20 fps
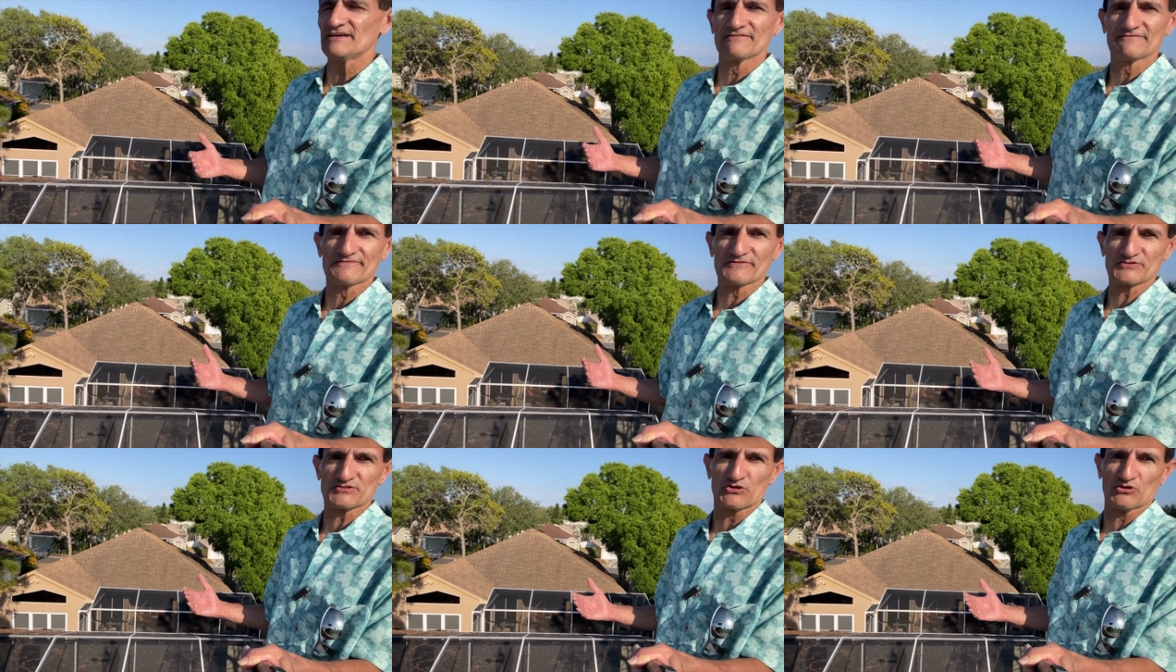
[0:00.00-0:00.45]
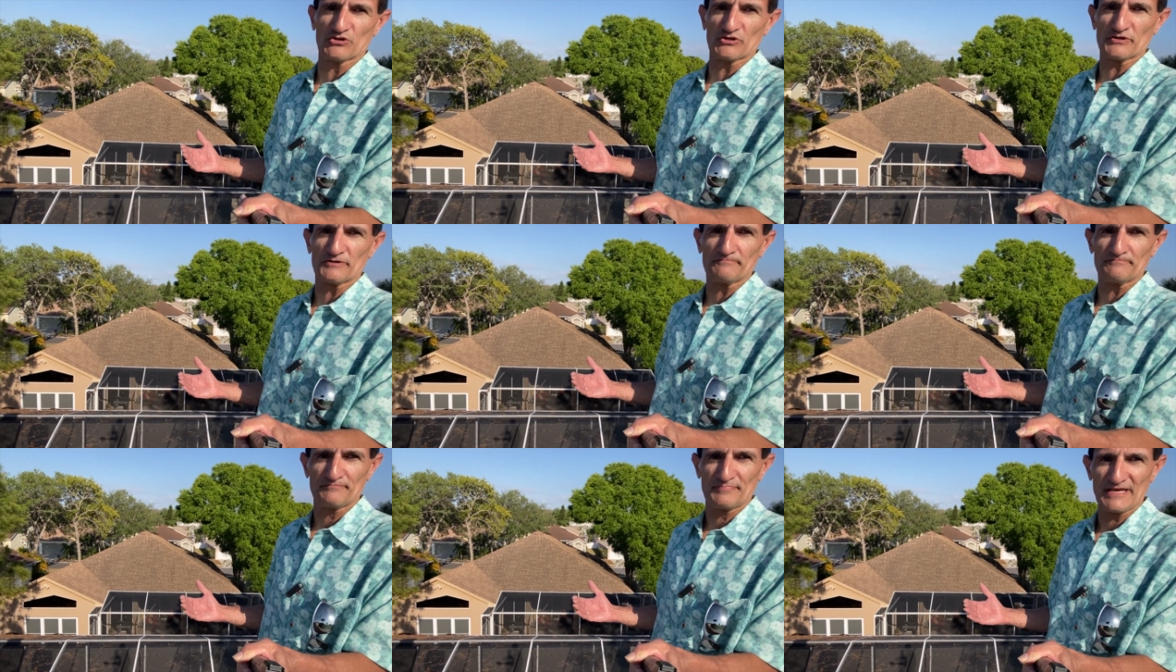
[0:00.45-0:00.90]
even for
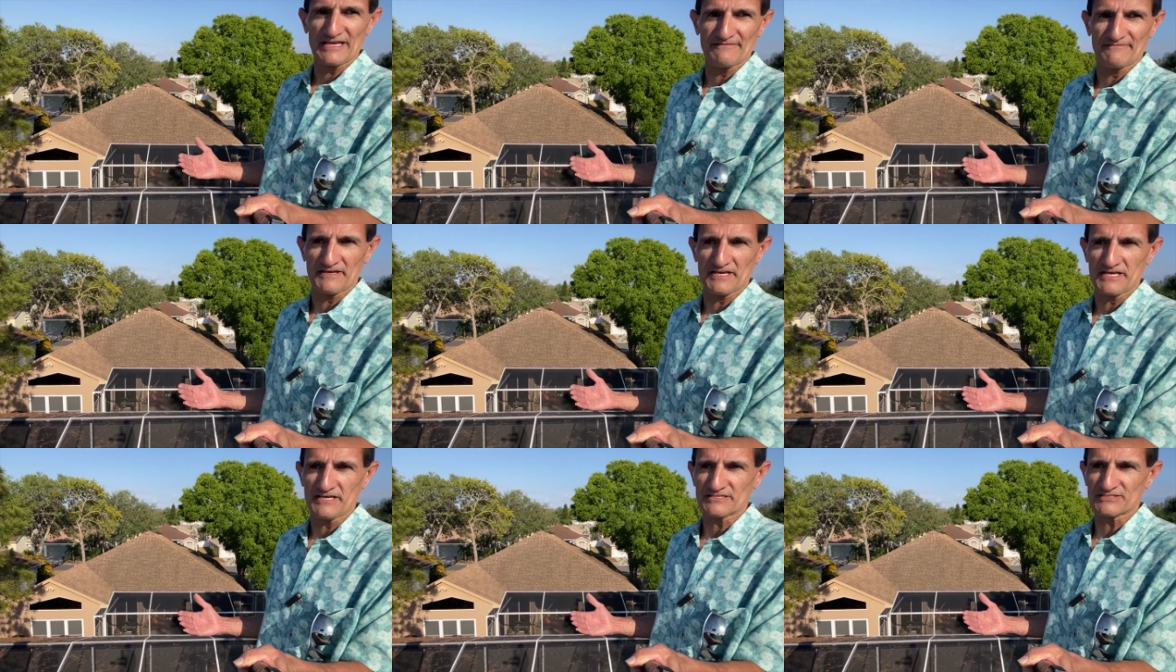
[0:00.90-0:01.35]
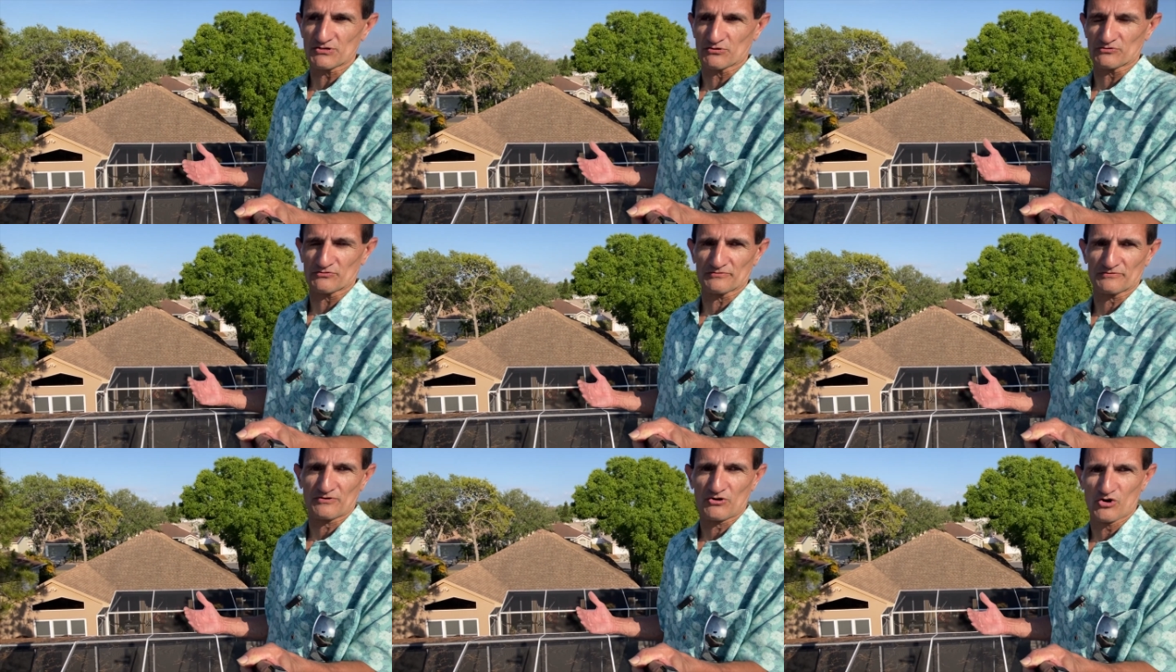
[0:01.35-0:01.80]
solar PV,
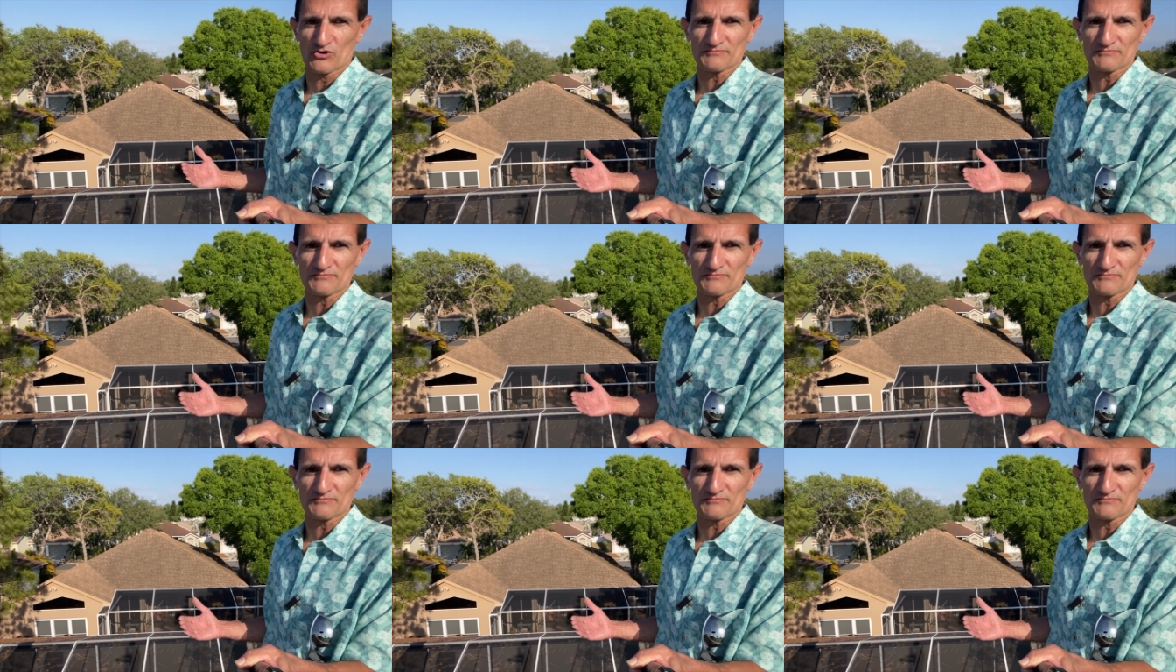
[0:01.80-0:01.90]
solar,